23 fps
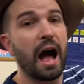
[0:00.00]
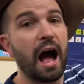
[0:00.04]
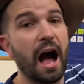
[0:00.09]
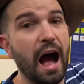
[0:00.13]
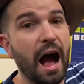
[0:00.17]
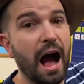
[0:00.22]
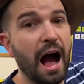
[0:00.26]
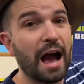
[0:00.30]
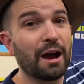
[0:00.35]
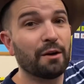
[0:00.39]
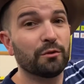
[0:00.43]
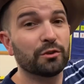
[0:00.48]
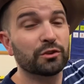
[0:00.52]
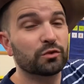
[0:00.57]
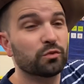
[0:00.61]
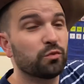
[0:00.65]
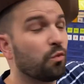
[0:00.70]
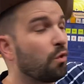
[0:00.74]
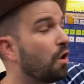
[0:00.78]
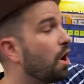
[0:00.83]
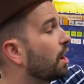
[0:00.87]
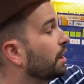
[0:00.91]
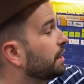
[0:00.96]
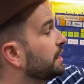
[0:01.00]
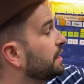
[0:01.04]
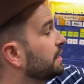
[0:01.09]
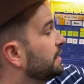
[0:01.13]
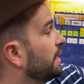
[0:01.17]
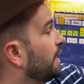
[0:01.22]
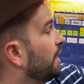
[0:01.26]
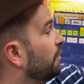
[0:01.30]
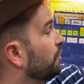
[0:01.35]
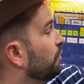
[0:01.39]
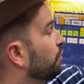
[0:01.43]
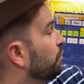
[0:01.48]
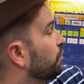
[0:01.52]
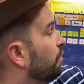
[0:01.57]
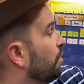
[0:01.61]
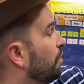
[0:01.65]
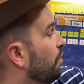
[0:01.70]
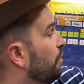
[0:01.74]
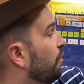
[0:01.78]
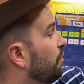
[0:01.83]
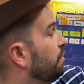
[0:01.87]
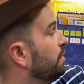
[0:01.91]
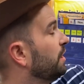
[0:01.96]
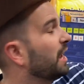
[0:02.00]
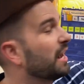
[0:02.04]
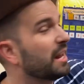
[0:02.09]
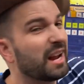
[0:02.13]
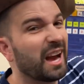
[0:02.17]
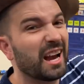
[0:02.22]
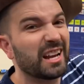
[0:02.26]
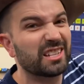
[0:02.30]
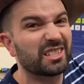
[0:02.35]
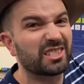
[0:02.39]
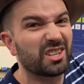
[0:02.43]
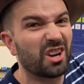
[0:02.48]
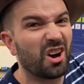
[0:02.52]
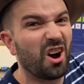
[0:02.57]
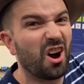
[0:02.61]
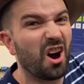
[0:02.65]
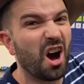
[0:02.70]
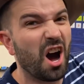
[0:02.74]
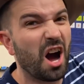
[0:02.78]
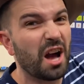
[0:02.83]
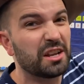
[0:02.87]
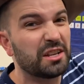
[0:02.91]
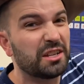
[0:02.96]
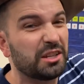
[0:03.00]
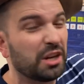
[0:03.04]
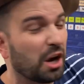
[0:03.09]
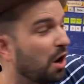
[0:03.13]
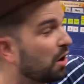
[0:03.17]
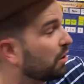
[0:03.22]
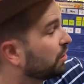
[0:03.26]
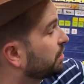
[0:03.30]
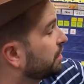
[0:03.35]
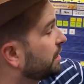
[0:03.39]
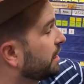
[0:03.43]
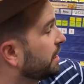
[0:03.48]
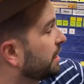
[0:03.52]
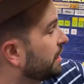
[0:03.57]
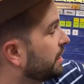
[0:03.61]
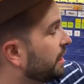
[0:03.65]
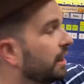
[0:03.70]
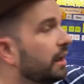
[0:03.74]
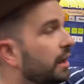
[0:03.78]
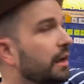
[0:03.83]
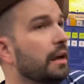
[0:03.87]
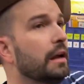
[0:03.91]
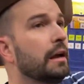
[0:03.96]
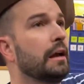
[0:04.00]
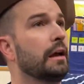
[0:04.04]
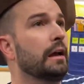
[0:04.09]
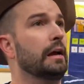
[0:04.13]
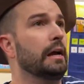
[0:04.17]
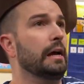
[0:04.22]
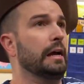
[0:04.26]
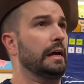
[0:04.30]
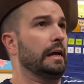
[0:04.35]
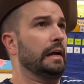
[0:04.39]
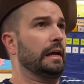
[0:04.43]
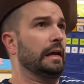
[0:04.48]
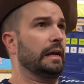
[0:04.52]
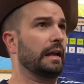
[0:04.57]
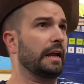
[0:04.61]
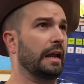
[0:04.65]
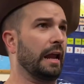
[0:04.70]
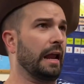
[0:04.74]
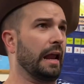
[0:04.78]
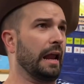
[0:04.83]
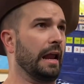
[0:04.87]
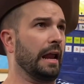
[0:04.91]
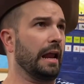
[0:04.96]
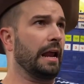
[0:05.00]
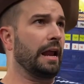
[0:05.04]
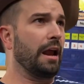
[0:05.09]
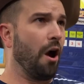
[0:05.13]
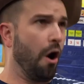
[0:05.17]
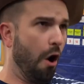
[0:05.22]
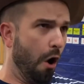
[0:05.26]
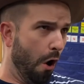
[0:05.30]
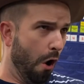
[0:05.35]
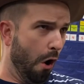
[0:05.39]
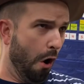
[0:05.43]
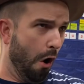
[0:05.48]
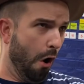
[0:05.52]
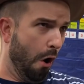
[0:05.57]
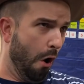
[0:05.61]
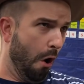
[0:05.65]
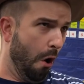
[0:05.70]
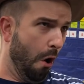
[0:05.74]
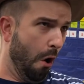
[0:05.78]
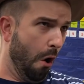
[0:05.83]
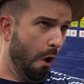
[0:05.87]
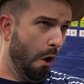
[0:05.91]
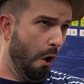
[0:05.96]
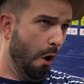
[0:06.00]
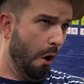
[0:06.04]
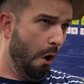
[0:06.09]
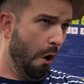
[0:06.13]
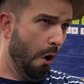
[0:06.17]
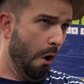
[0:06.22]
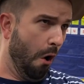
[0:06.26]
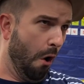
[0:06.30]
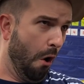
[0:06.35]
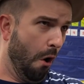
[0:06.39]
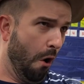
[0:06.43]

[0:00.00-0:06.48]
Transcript: I was walking down the road and I saw a donkey. Hey ho!